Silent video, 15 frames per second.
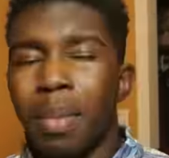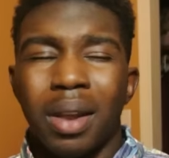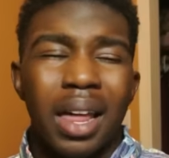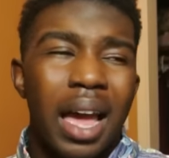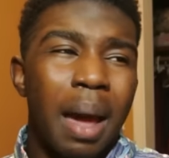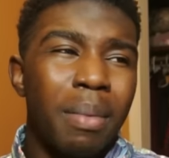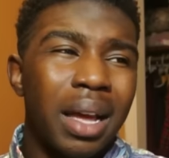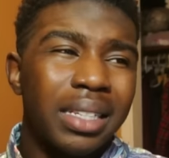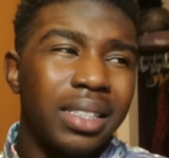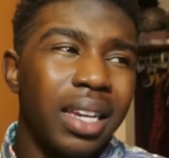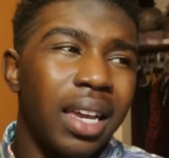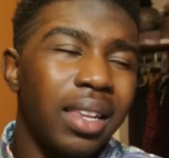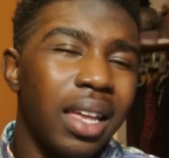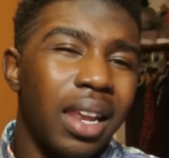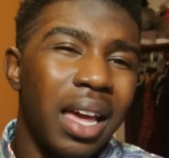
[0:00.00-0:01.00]
But, like, I'm not
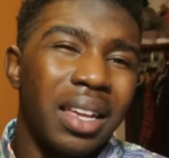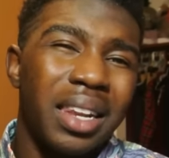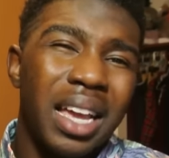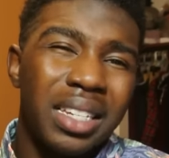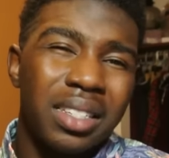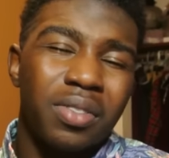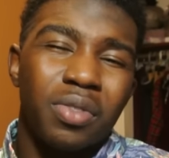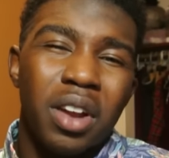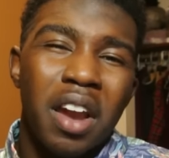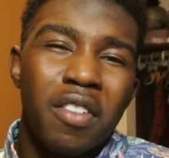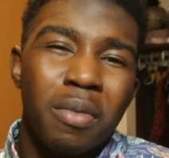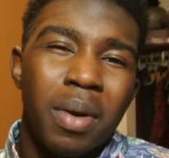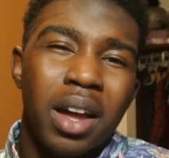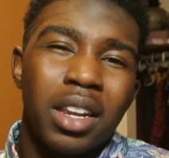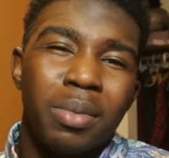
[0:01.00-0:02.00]
saying that, like, that's for
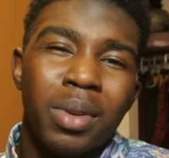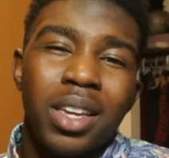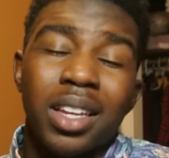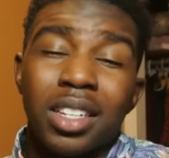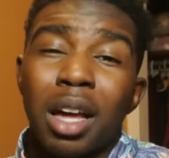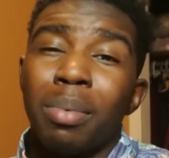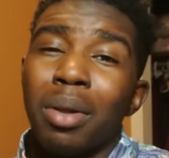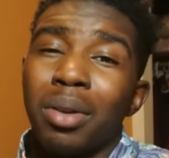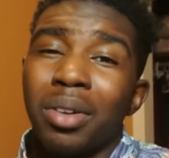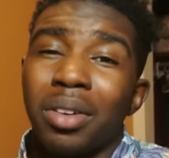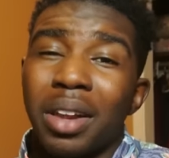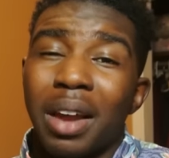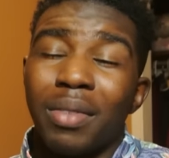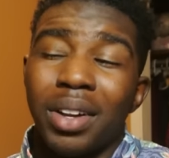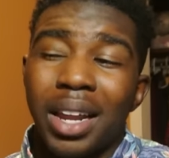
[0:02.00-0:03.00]
everybody, because uploading
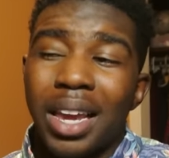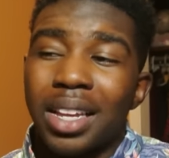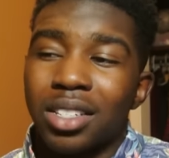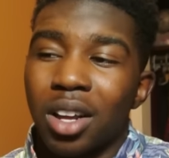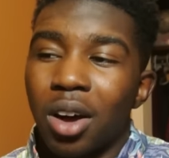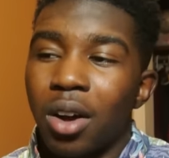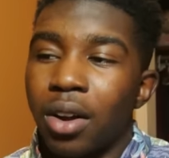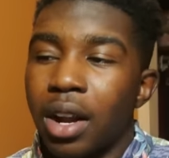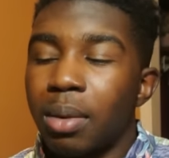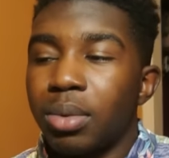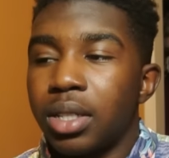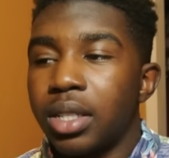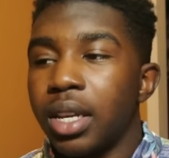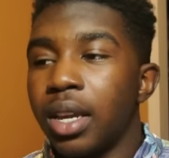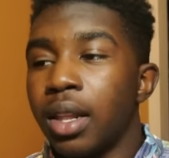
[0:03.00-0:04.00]
every day is hard. I'm
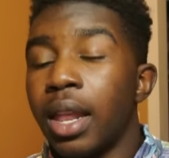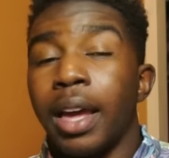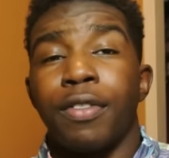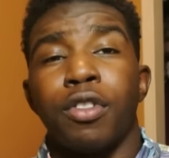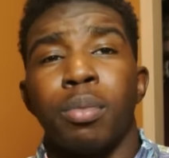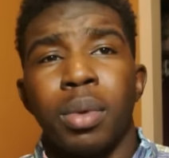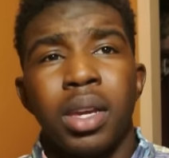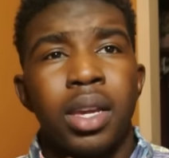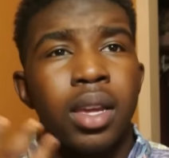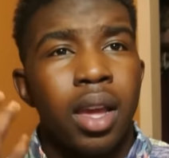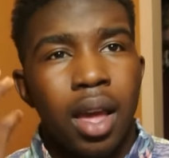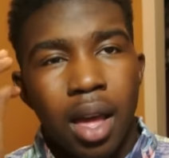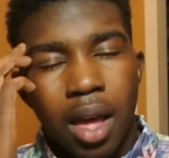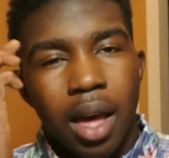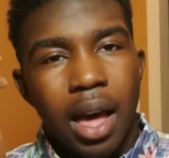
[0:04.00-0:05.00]
just saying, like, for me,
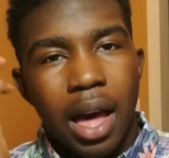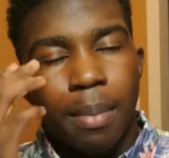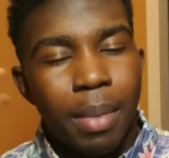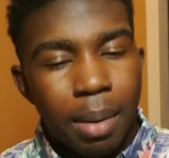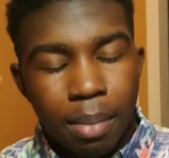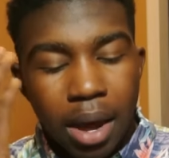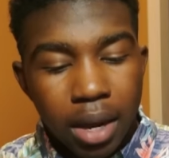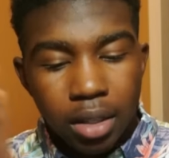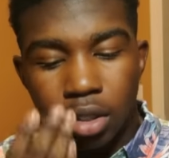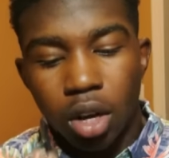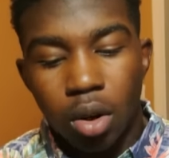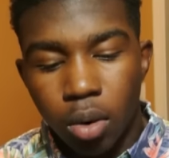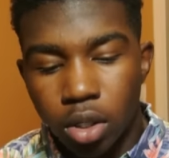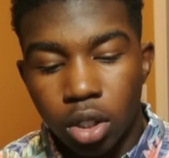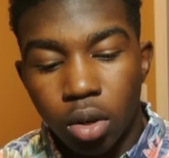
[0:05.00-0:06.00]
my mind is
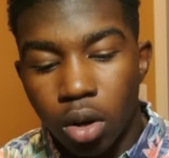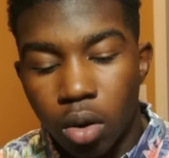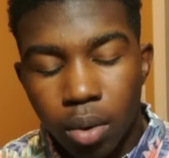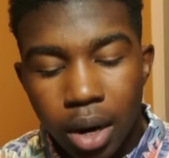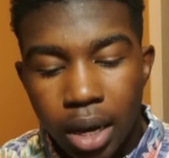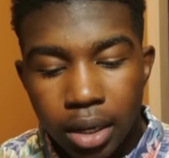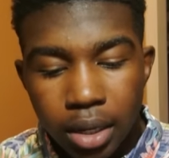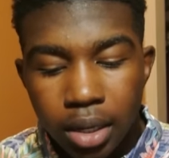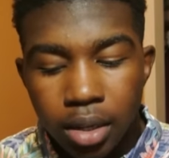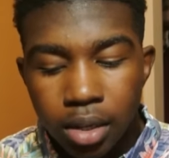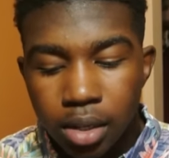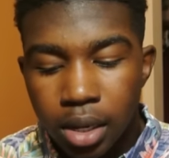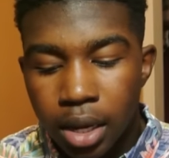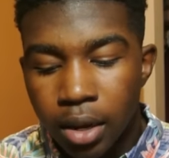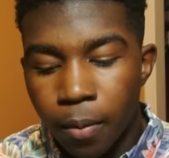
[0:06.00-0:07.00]
always going with
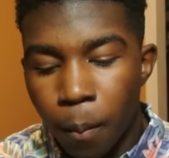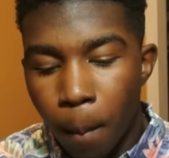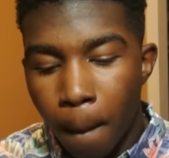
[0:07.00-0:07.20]
ideas. Like,